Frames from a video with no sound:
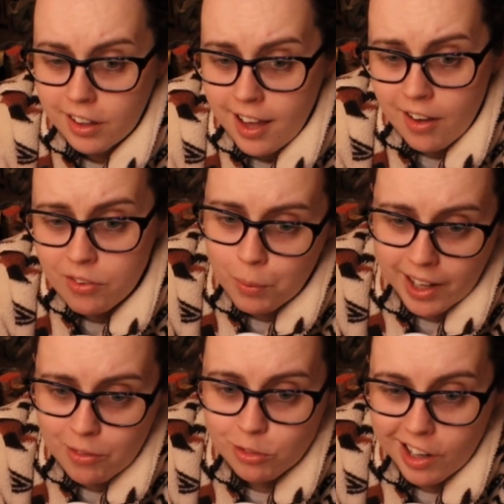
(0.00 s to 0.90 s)
if someone
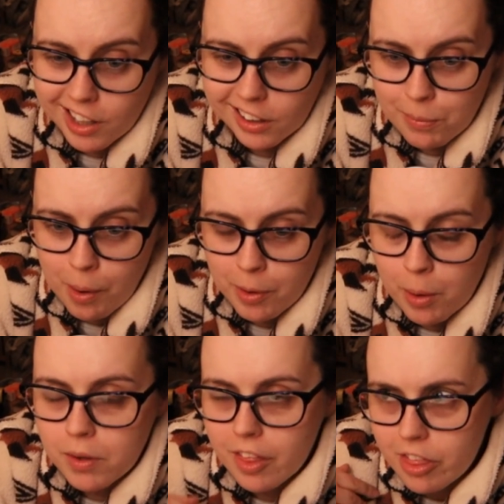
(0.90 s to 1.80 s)
kept regularly popping up,
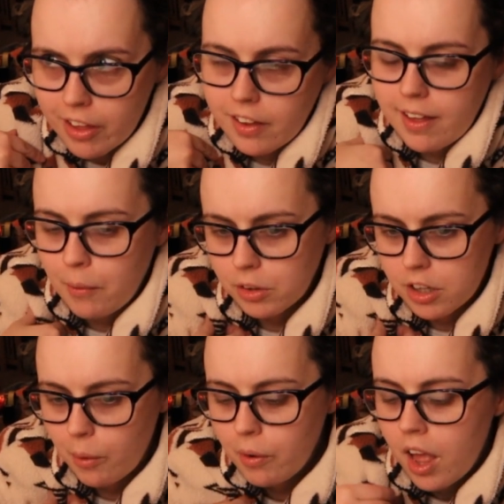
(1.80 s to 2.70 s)
you think they would
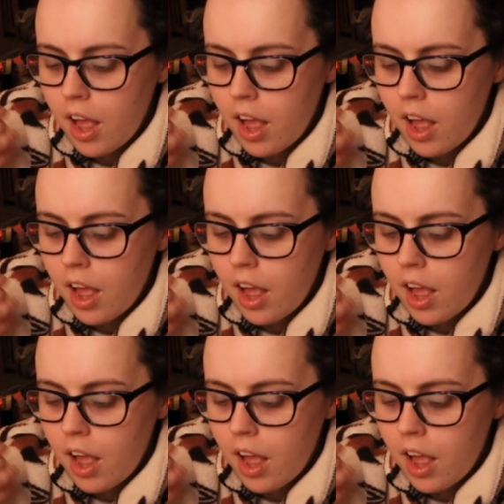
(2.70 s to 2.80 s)
know.